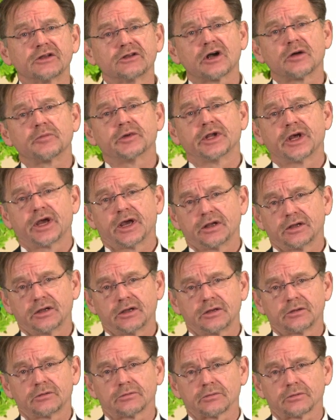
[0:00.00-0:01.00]
come in handy.
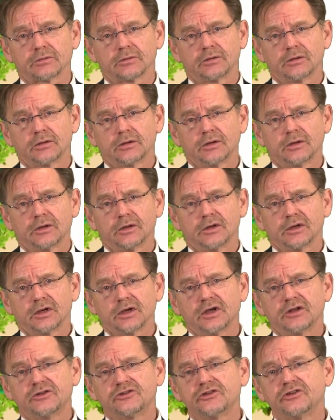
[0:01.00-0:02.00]

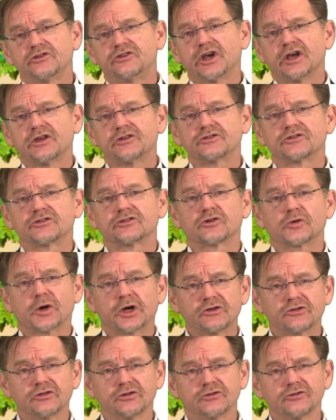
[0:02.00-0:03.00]
It suggests
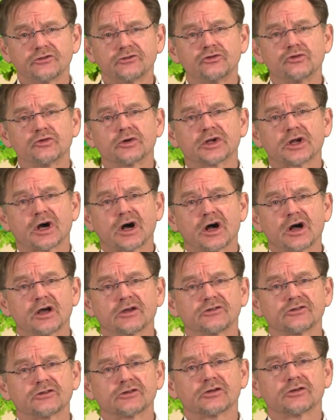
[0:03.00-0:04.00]
questions you can
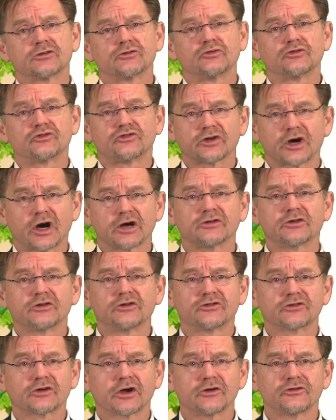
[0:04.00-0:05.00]
ask to start a
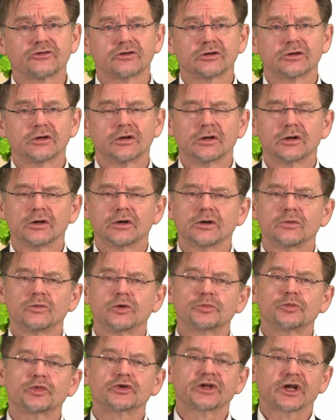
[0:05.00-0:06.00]
discussion
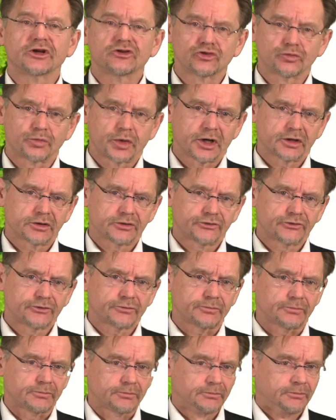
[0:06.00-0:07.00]
with potential partners.
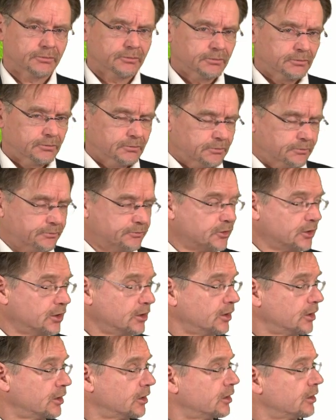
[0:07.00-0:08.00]

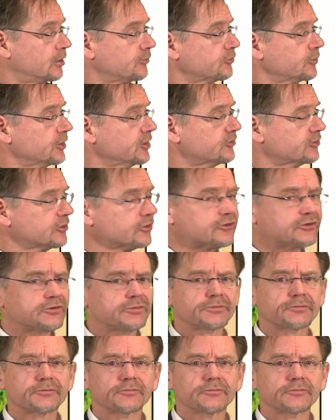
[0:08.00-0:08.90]
For instance,